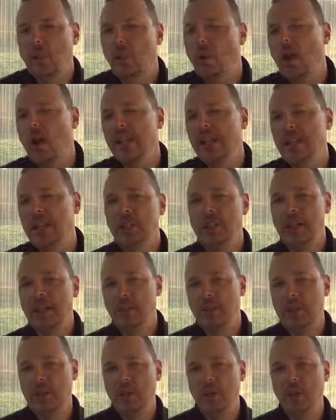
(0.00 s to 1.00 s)
question
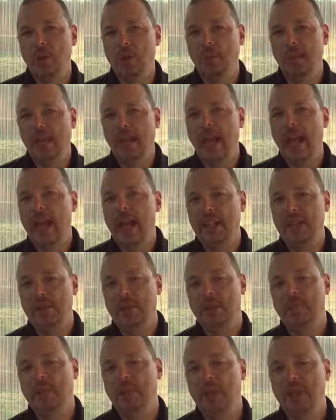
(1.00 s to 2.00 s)
that we normally
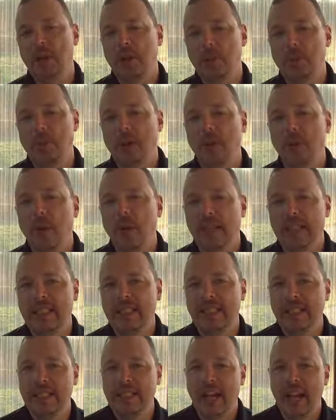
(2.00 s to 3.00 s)
ask when we're talking about
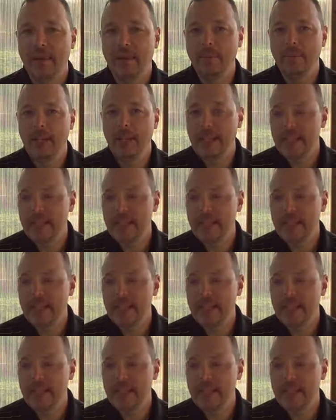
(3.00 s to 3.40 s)
wasting time.